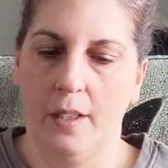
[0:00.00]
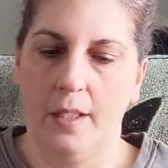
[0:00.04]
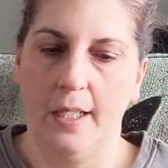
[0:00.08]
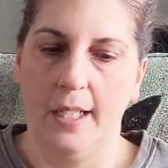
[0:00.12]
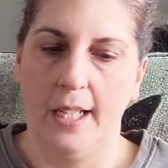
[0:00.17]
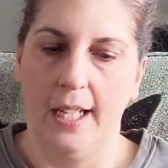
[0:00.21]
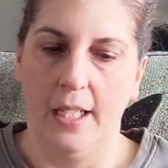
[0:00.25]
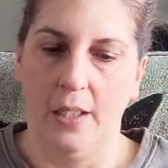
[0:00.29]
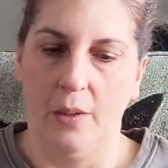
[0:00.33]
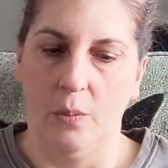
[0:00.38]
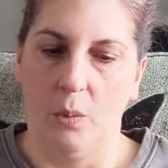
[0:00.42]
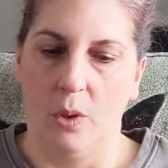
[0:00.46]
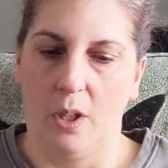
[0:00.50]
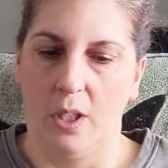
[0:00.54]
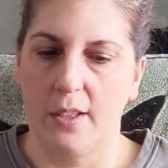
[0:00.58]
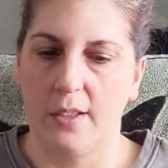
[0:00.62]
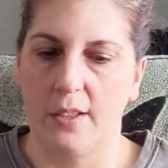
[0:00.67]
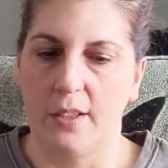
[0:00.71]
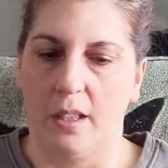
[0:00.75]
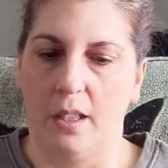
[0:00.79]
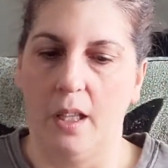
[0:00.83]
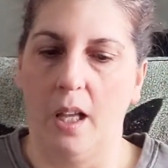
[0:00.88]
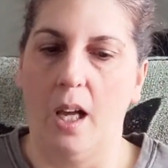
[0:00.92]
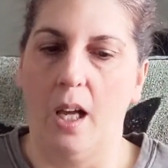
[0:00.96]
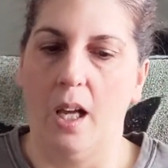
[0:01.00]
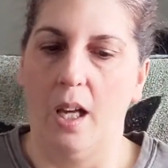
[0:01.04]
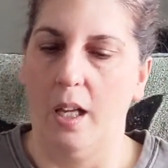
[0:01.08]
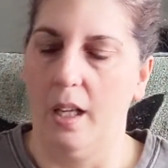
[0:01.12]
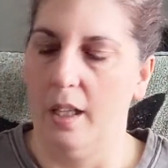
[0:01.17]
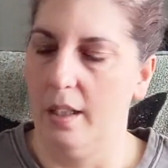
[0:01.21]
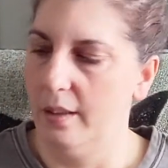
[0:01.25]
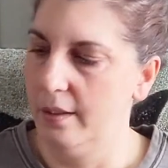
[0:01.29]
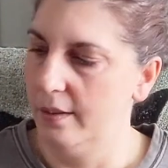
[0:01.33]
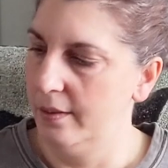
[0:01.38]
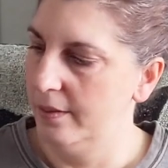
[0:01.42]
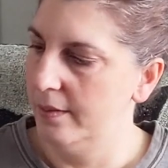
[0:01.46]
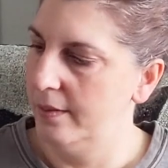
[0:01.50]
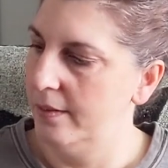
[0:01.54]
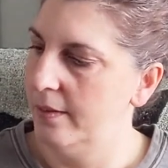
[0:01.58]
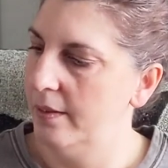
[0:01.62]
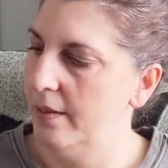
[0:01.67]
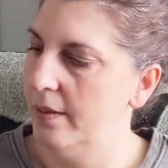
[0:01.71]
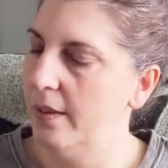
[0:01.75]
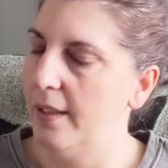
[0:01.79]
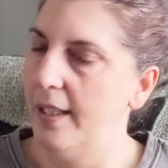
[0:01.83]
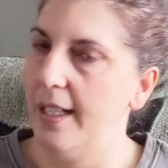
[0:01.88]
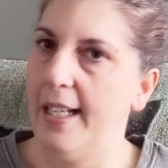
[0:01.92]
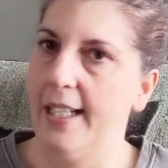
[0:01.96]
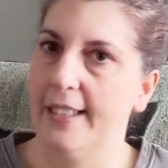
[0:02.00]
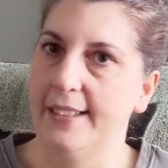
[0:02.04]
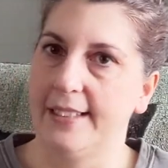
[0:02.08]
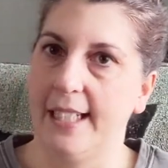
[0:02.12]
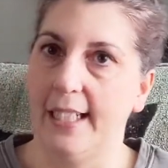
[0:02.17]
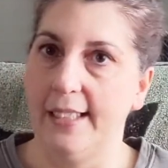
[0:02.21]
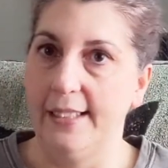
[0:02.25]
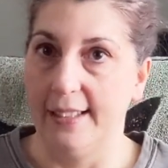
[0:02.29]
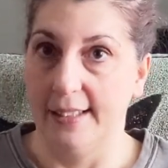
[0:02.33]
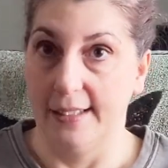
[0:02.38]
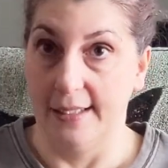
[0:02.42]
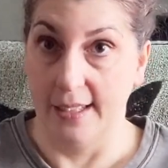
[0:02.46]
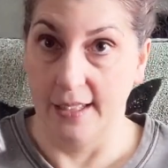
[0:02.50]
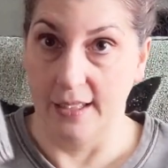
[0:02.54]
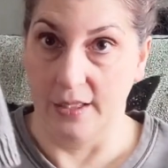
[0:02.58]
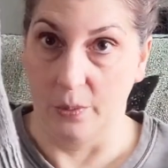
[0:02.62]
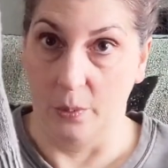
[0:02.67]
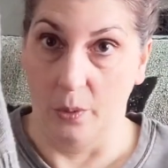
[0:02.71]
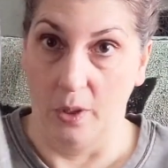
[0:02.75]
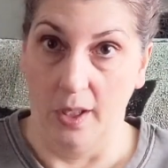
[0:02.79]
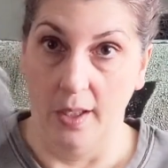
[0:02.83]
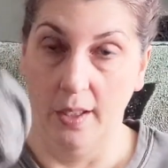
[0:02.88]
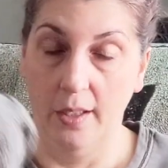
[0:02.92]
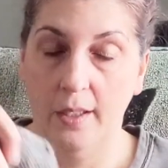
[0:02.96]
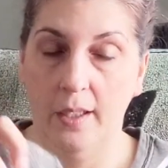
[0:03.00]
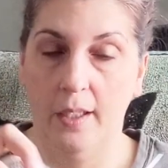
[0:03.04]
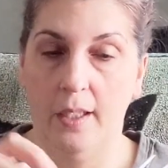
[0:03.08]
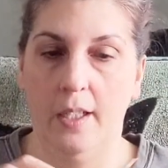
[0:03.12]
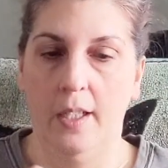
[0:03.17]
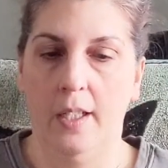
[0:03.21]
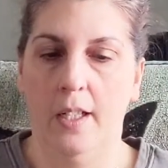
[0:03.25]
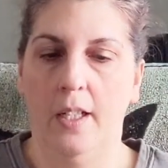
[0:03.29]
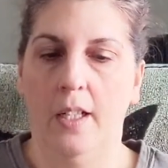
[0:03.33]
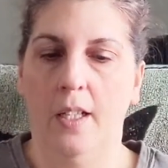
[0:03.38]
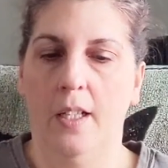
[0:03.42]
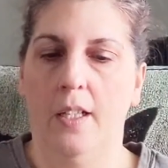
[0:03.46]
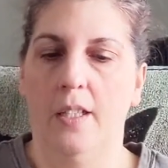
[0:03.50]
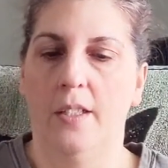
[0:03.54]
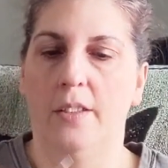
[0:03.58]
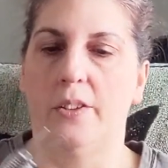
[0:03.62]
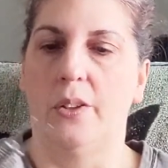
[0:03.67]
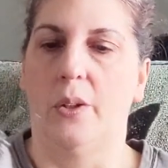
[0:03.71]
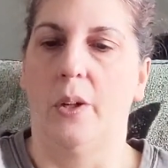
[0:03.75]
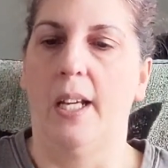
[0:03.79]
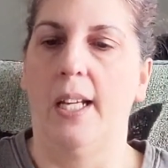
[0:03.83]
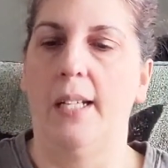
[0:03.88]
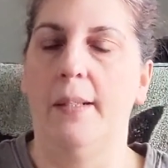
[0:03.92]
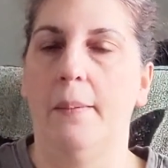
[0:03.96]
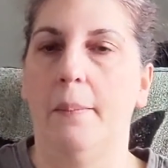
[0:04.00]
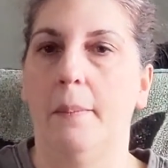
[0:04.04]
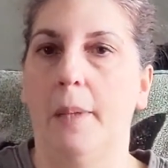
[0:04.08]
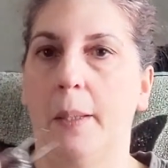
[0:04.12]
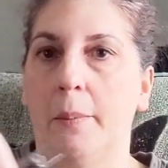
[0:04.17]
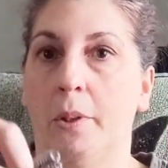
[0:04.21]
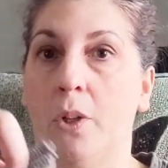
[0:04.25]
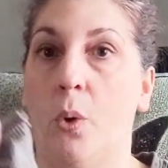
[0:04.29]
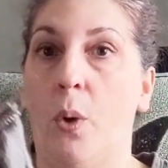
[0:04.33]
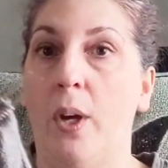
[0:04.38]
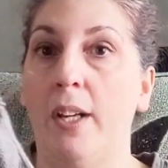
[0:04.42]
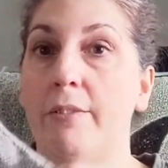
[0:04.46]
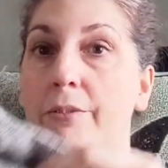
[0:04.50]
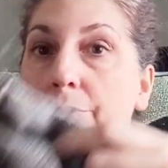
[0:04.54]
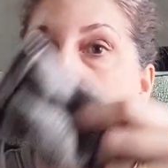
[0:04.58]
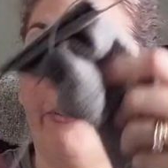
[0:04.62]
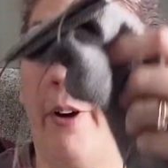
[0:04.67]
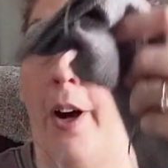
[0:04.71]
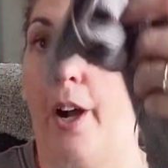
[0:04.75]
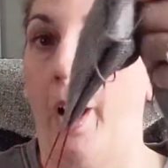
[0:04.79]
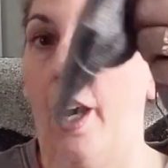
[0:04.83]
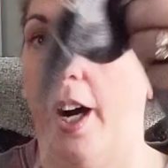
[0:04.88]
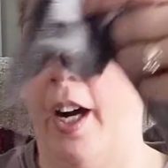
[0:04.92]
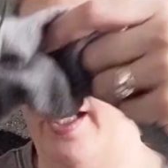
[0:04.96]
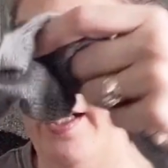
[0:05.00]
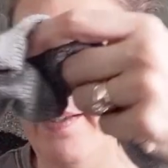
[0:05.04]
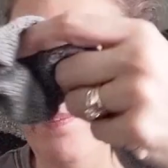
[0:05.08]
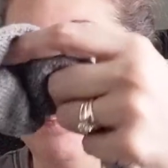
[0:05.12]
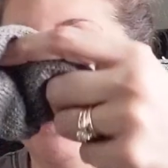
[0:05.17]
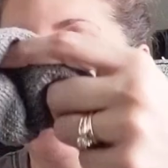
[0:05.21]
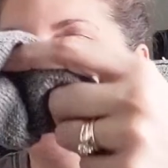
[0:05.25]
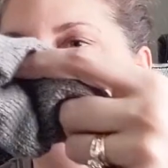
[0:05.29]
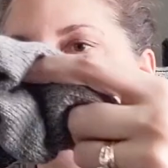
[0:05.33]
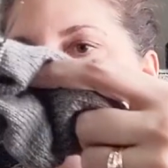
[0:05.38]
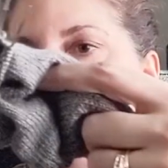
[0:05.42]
and worked along as I did this one, so I'm quite far.